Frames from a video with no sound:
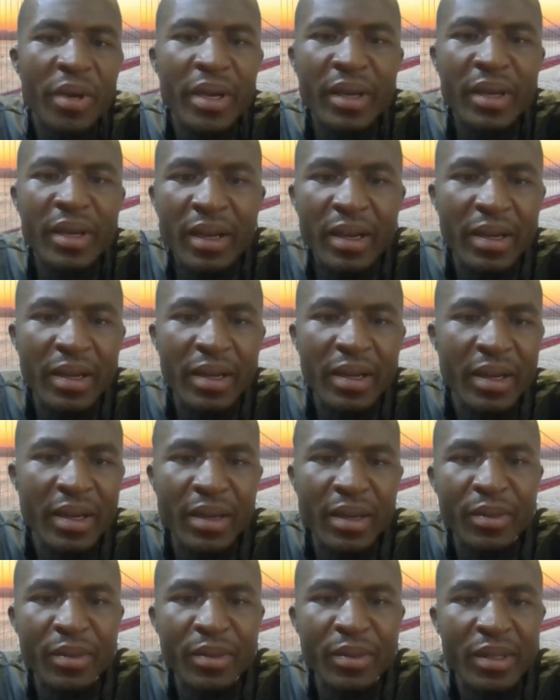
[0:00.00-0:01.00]
In
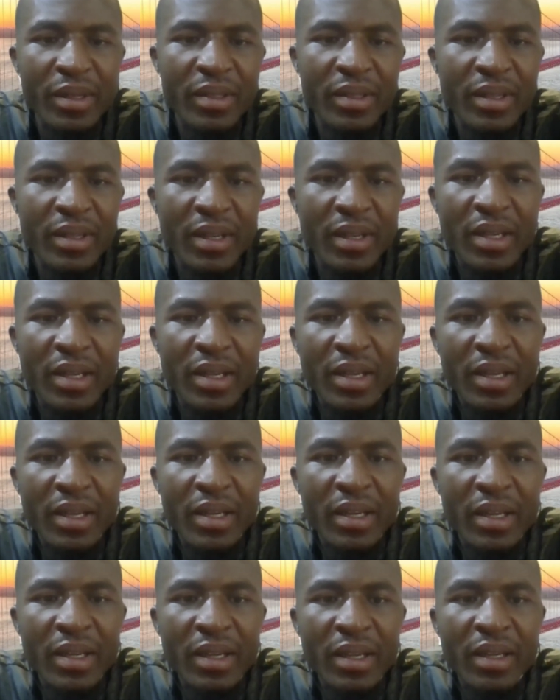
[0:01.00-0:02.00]
Academy.
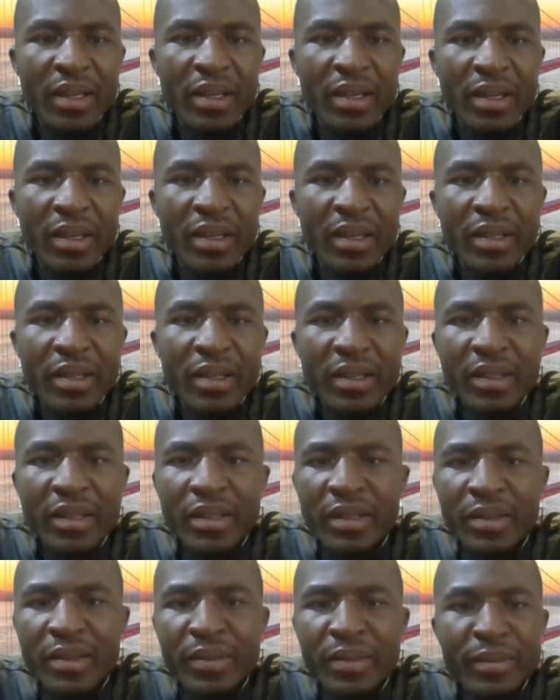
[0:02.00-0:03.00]

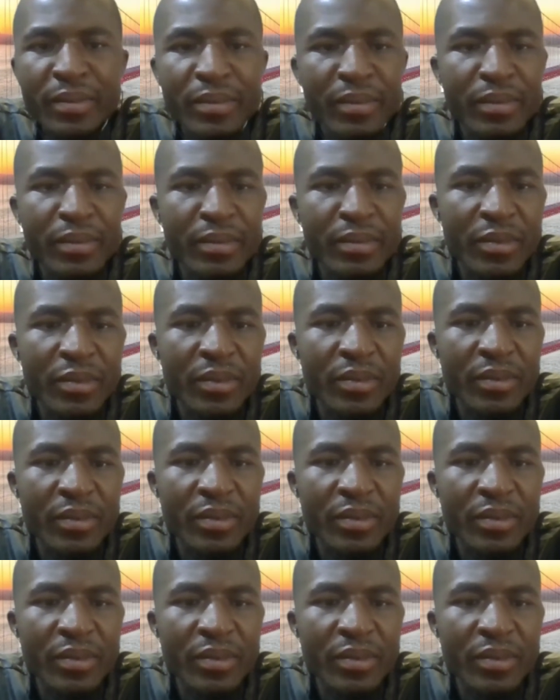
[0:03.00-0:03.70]
Um,